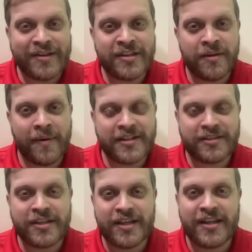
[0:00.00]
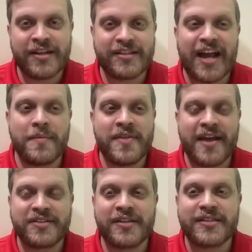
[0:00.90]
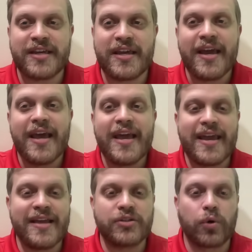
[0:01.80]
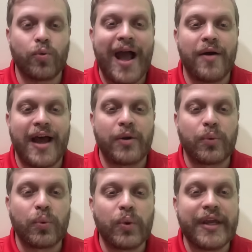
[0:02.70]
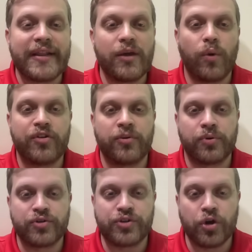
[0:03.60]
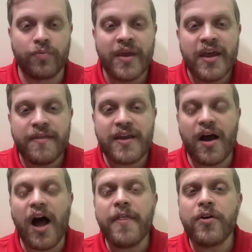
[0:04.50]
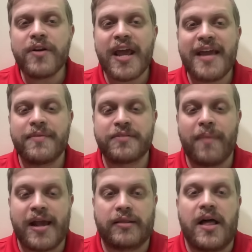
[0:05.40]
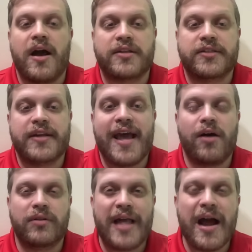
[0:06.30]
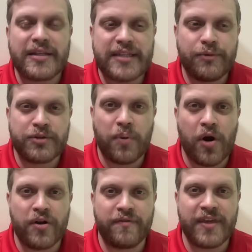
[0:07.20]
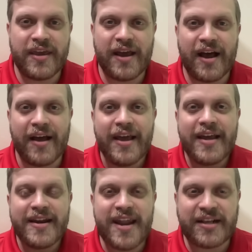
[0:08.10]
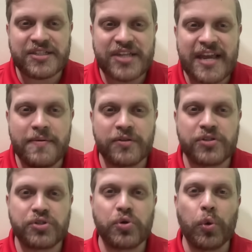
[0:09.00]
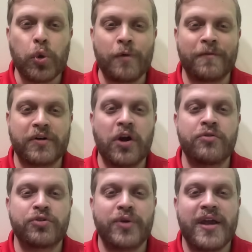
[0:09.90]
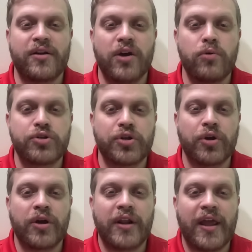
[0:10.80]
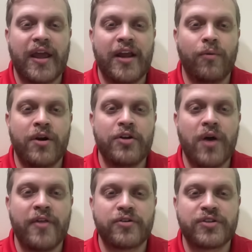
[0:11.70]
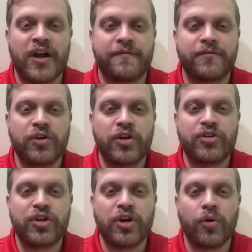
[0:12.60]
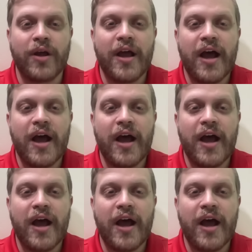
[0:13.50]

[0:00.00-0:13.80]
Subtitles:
season the best in his time in the SEC is a route I really want to pursue. The other name is Mike Locksley. Now, Locksley was part of the Nick Saban School for Coaches Who Can't Coach Good and want to do other stuff good, too.